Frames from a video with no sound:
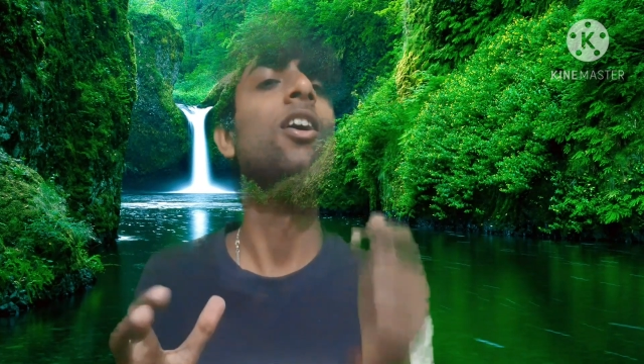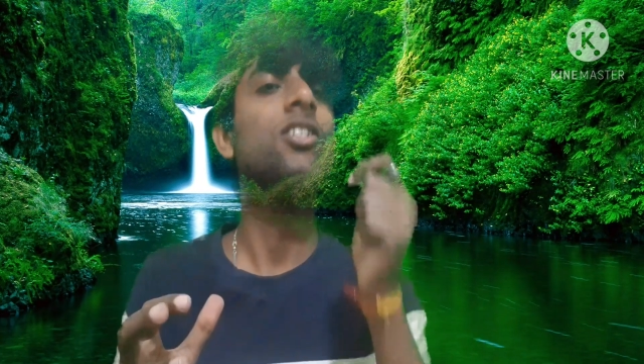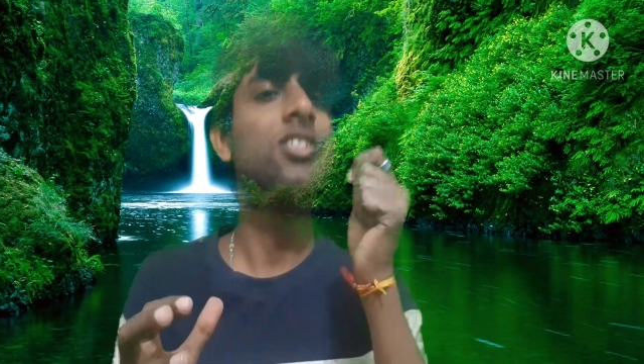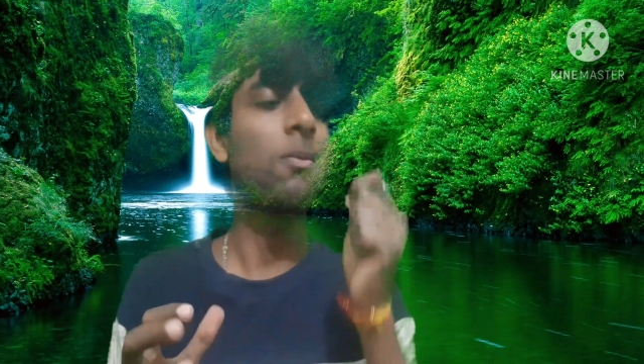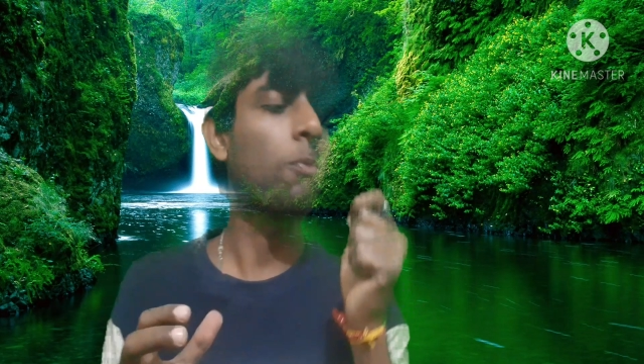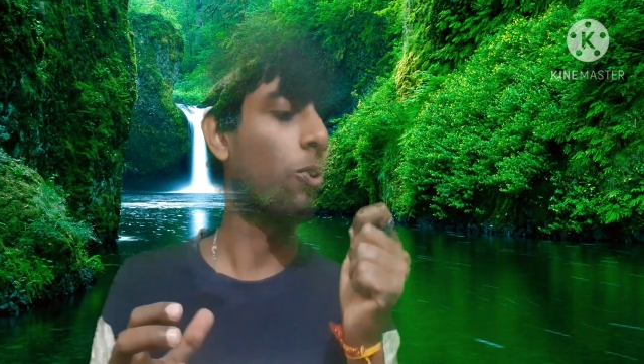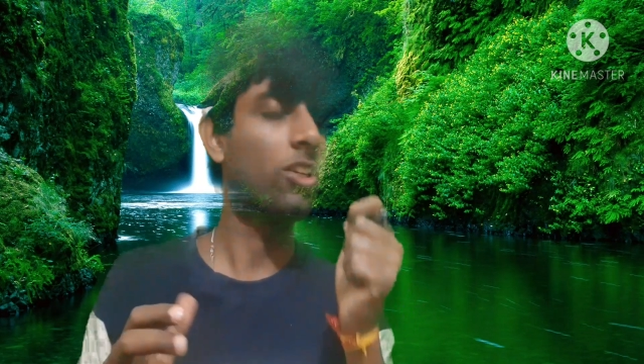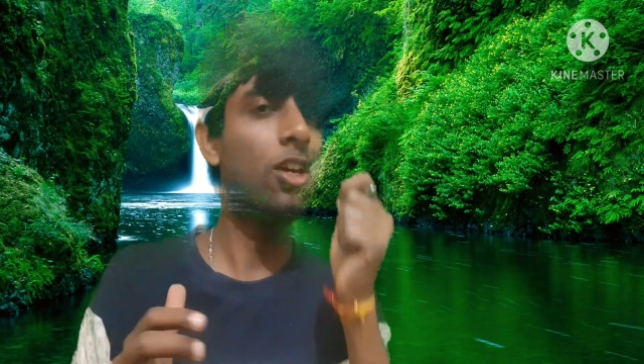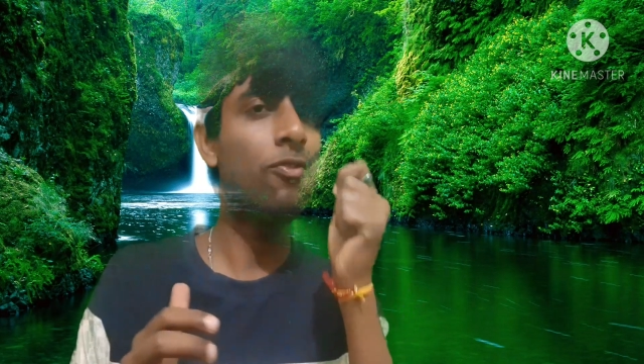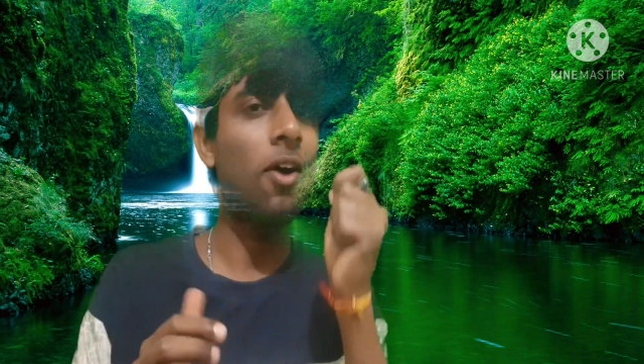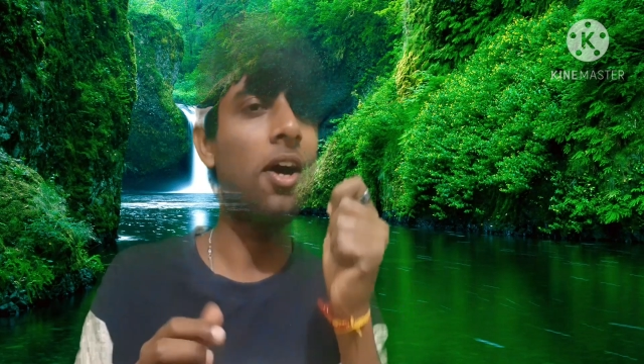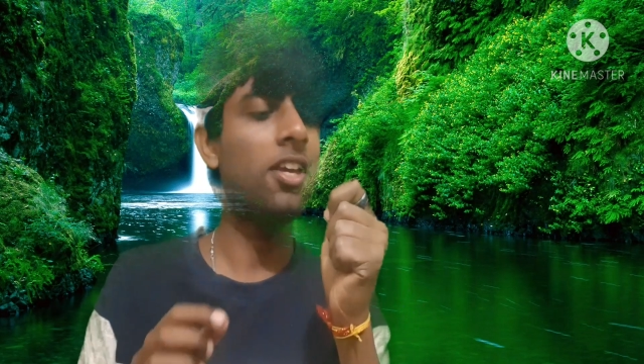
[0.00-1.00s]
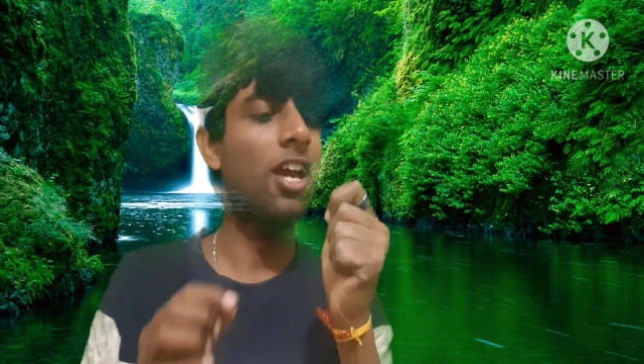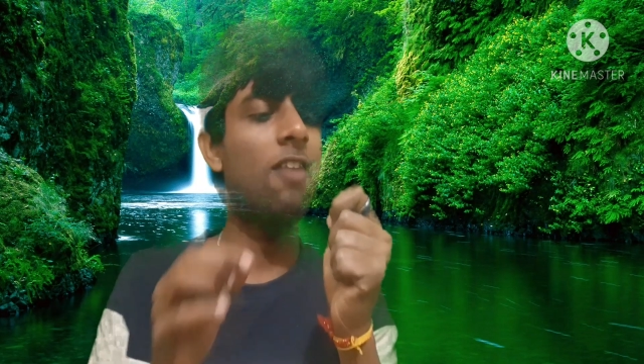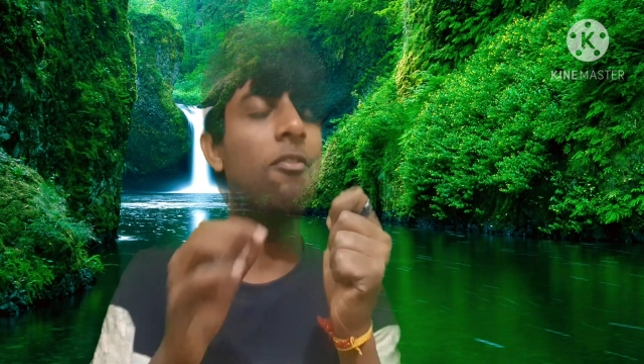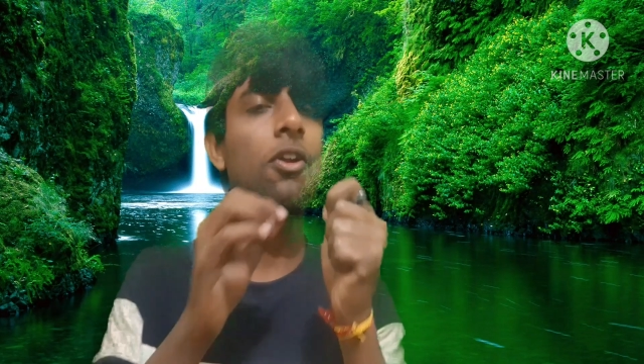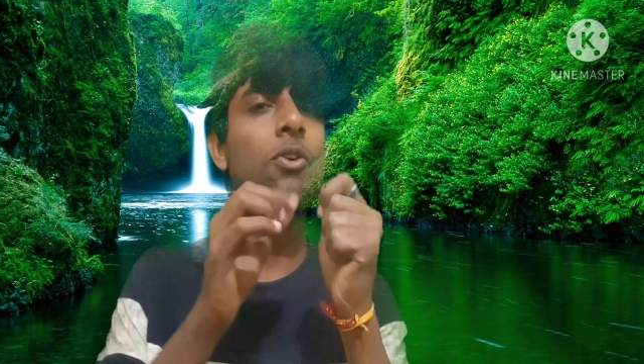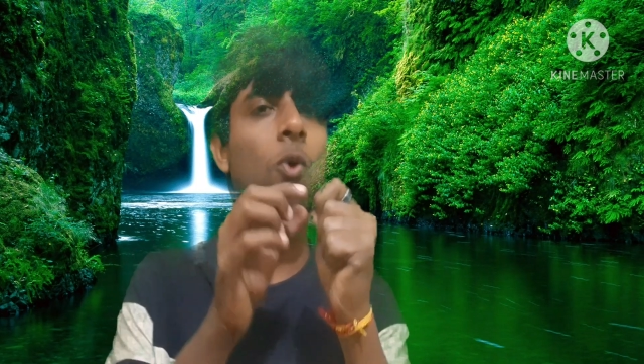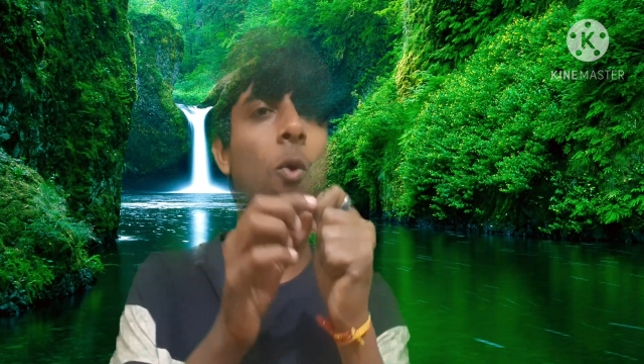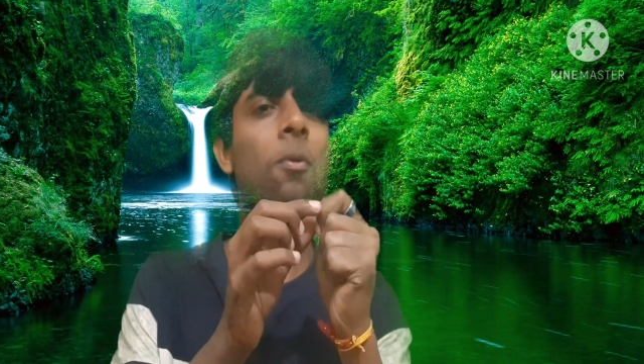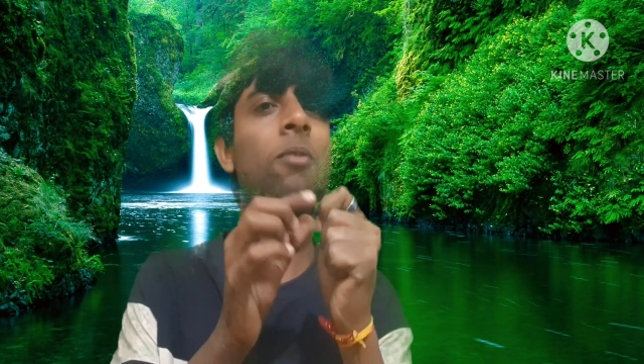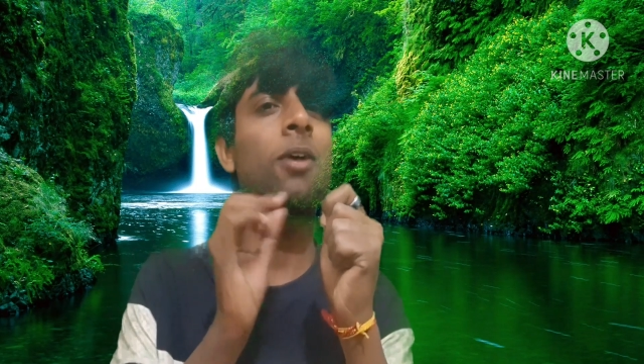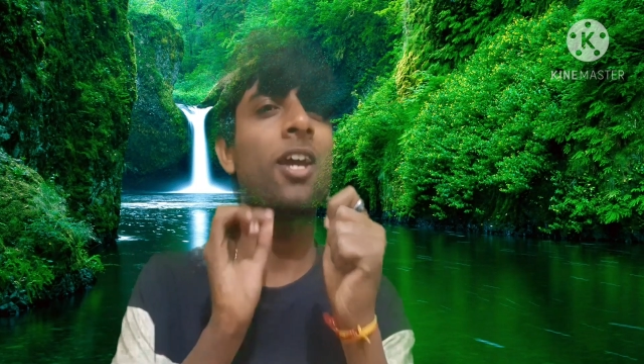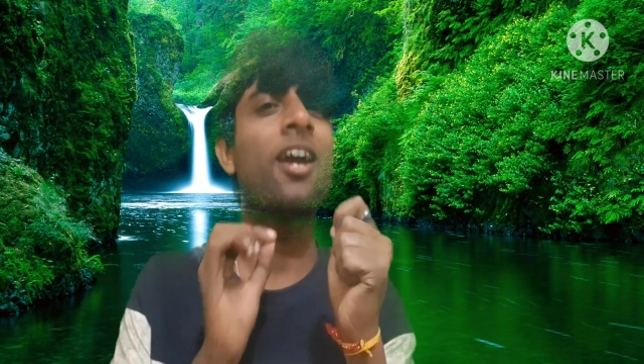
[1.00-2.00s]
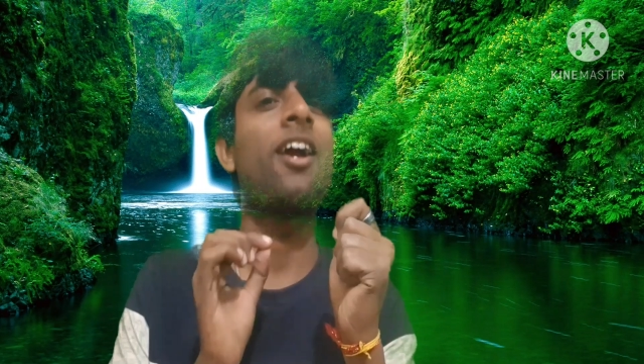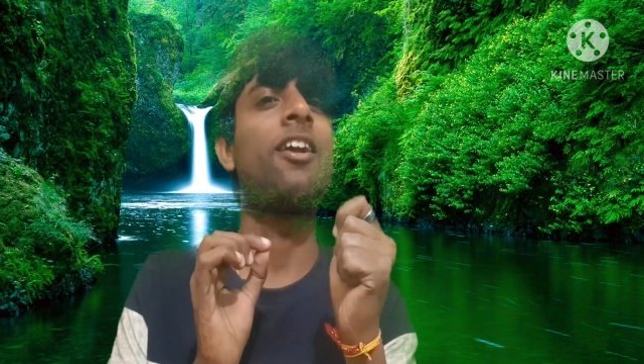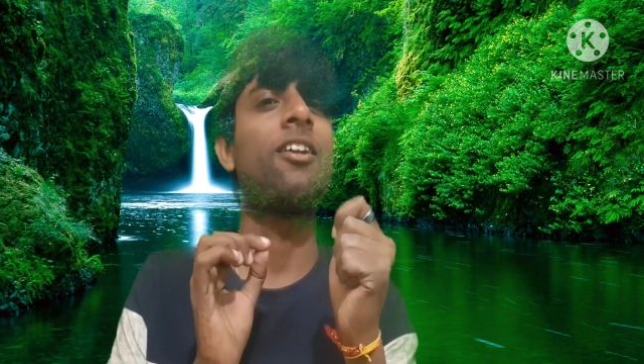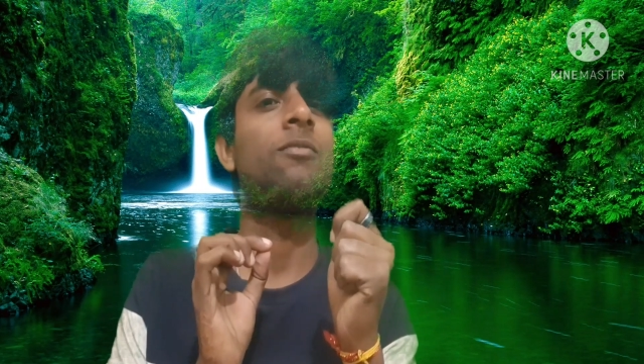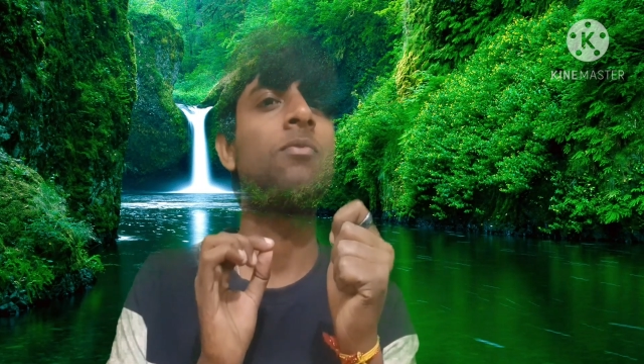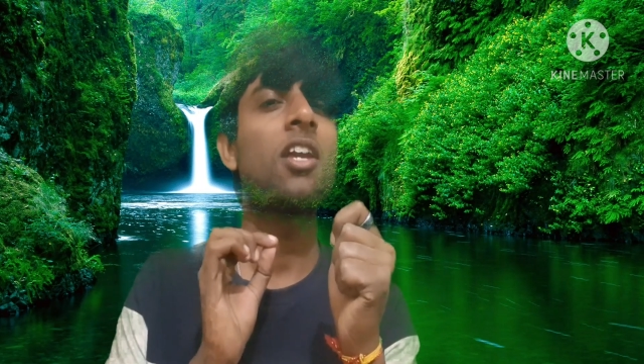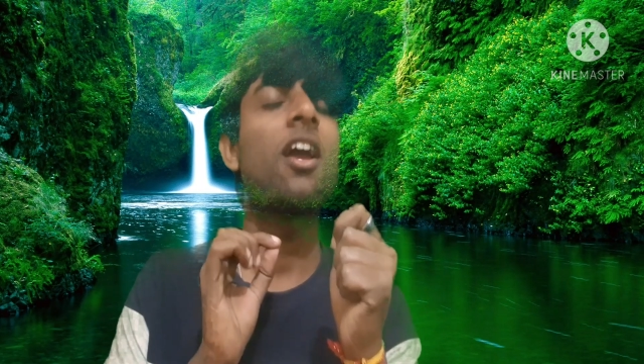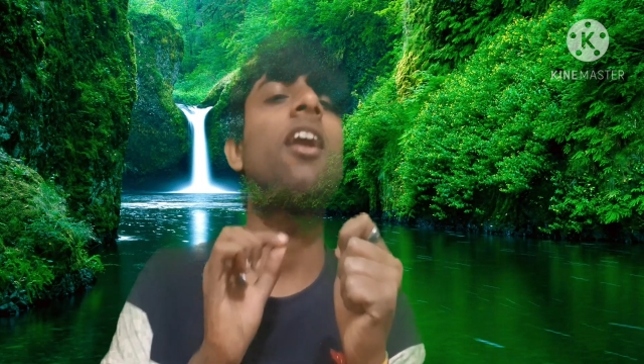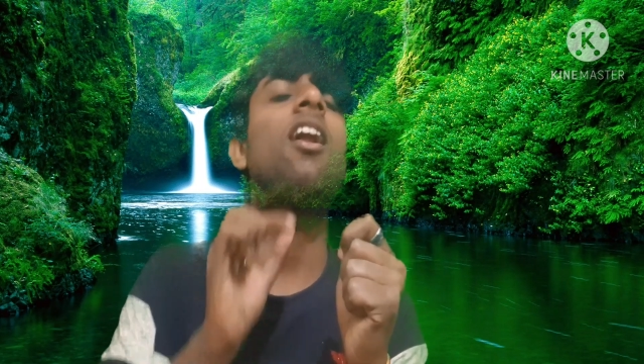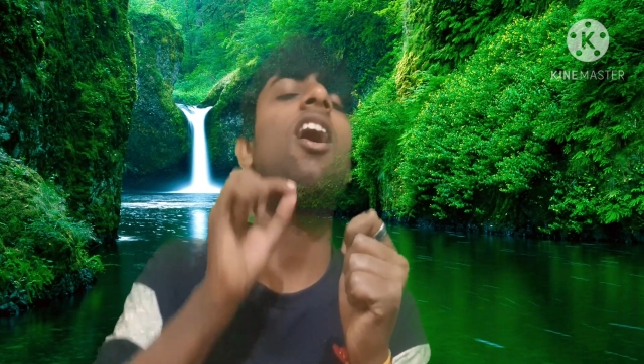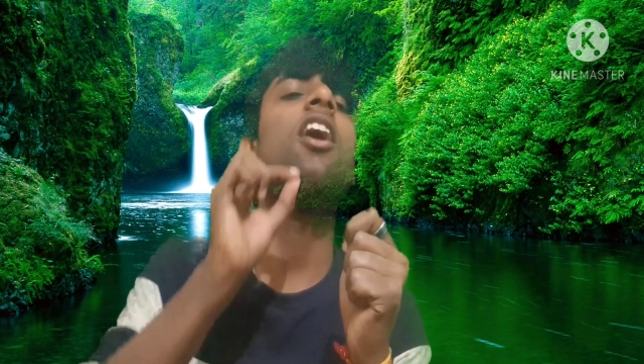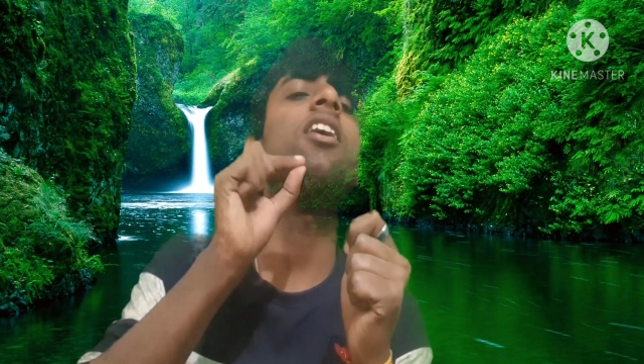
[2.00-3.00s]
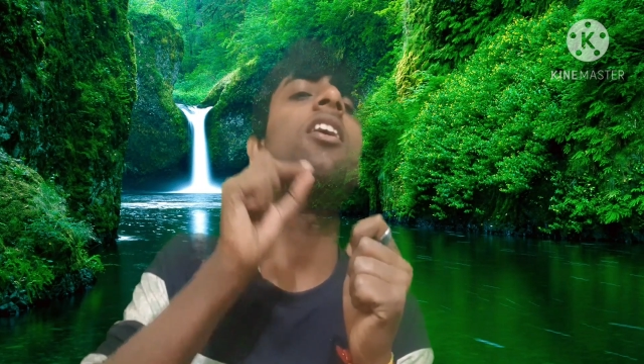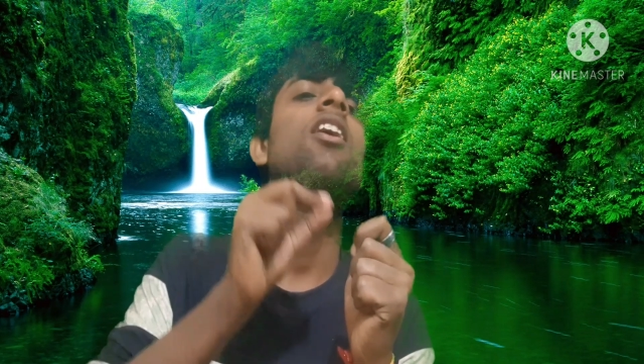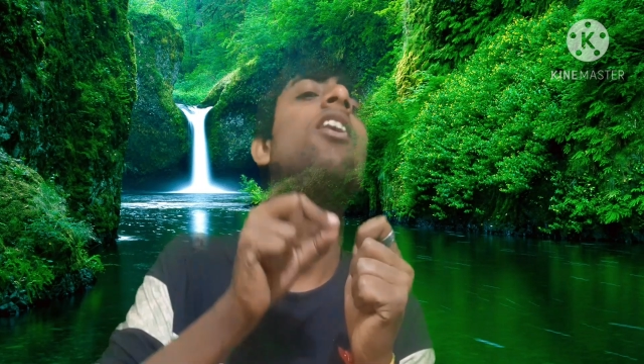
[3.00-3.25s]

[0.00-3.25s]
Suppose if I have a rope in my hand and I,